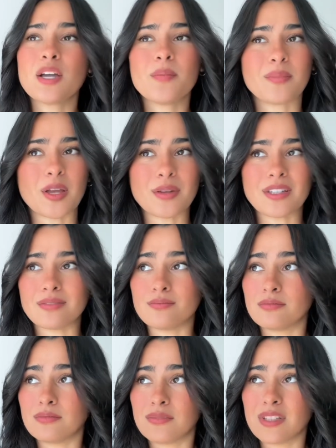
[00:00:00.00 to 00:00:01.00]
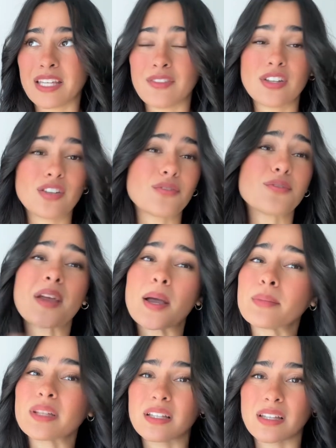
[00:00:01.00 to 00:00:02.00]
maybe even
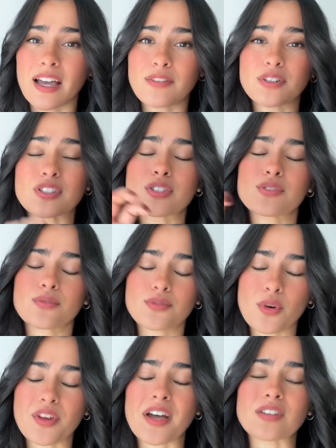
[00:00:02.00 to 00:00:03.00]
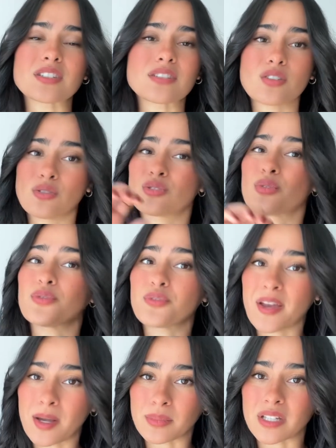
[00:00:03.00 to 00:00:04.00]
family life, because 4th house is also
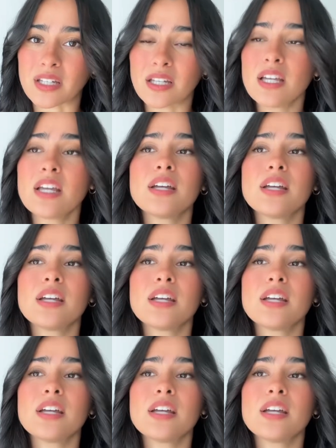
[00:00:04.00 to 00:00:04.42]
family.